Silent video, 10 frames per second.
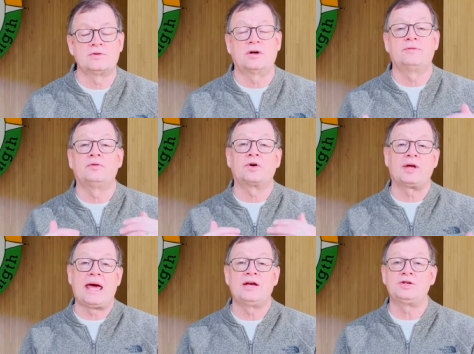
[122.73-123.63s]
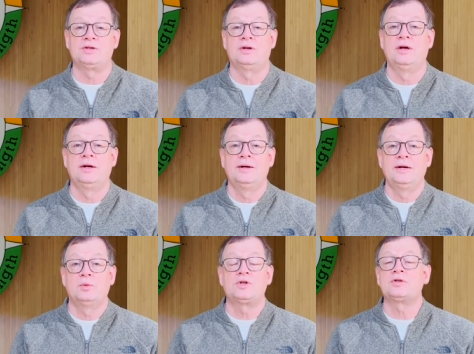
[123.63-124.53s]
of our vocation,
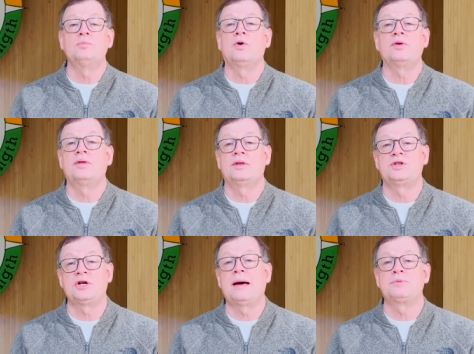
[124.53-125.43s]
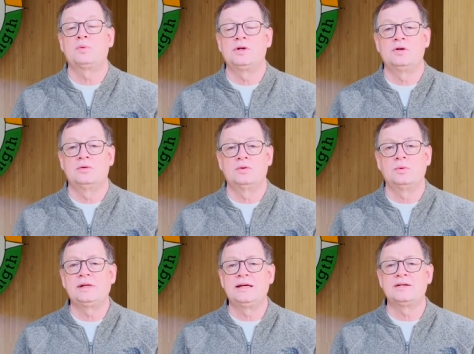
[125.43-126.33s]
which is more than the jobs we do, it
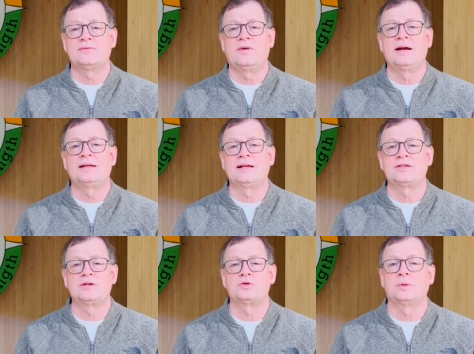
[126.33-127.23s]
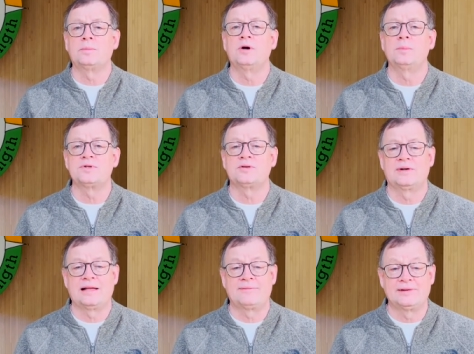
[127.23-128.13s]
really is finding that central purpose of
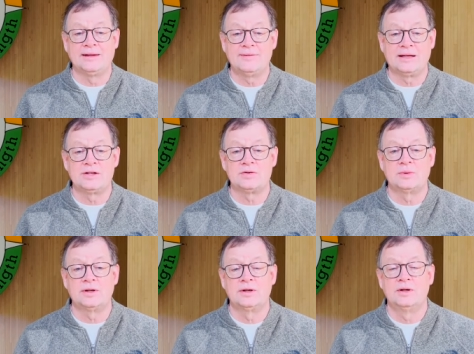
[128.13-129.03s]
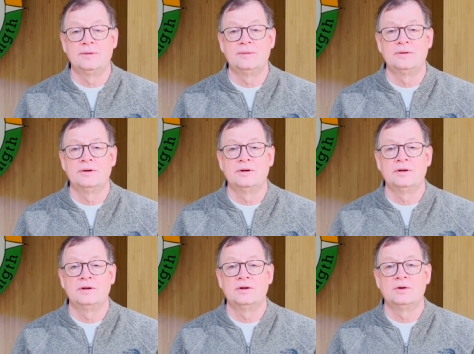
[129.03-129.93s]
our life and living into it.
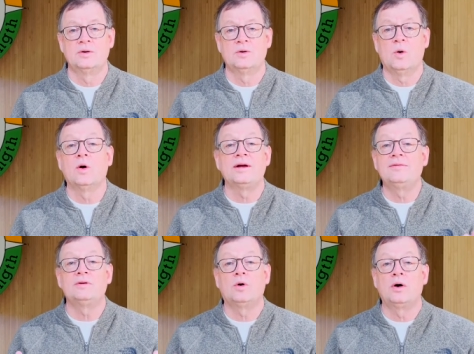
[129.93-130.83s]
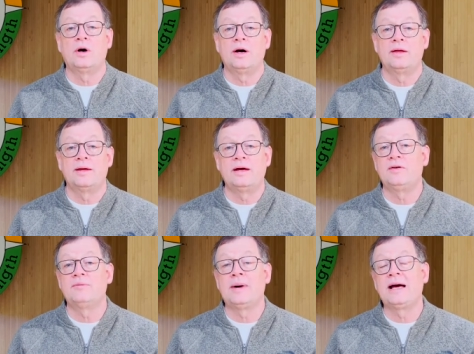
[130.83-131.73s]
Or even the
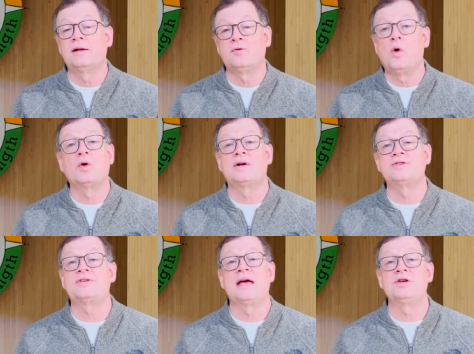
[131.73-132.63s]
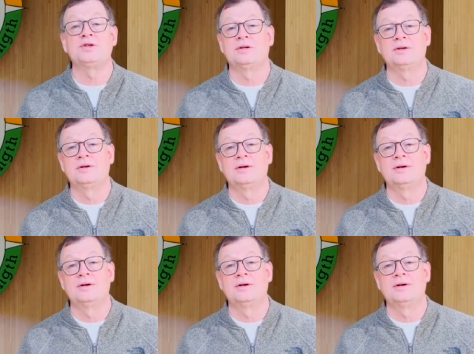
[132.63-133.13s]
area of mind of organization.